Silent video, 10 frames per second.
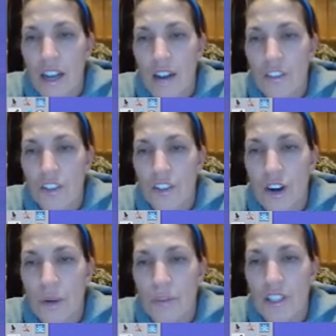I have to turn
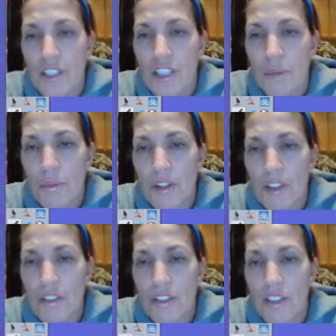around pretty steep
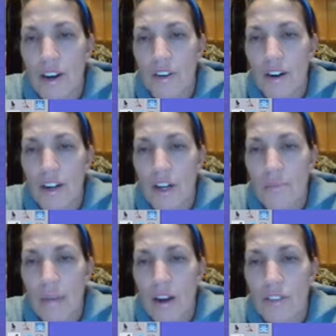here. Turn around, go in here,
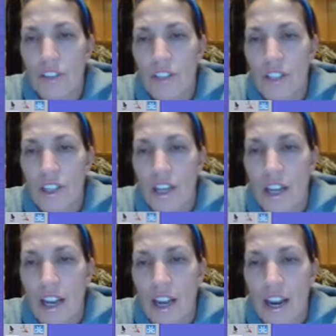and bounce.
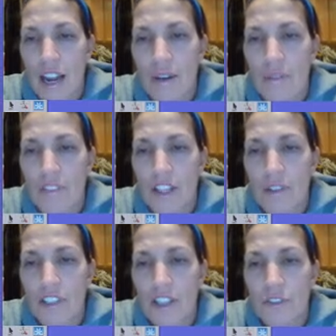And then I'm going to have to give
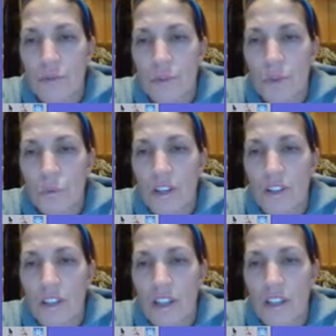myself some room to
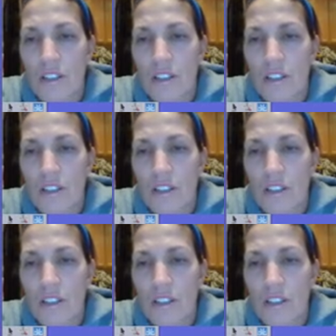wiggle.